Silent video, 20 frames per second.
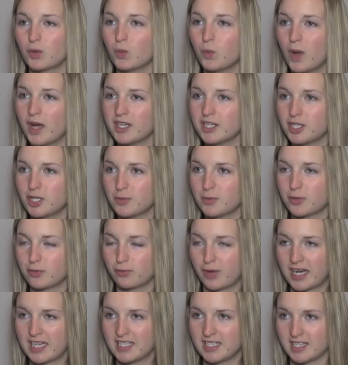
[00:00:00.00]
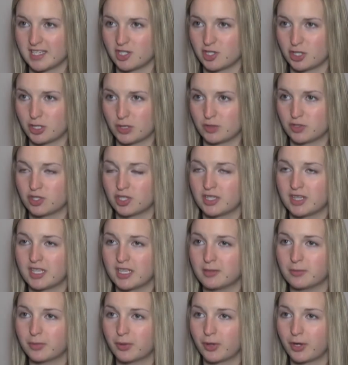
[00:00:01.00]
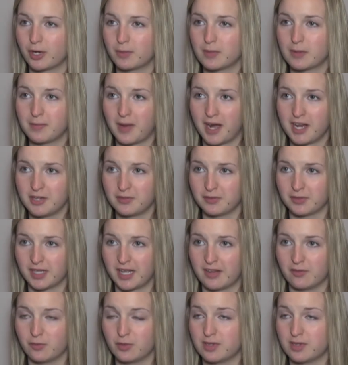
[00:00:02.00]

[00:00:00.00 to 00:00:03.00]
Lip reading: What human rights issues should the employer be mindful of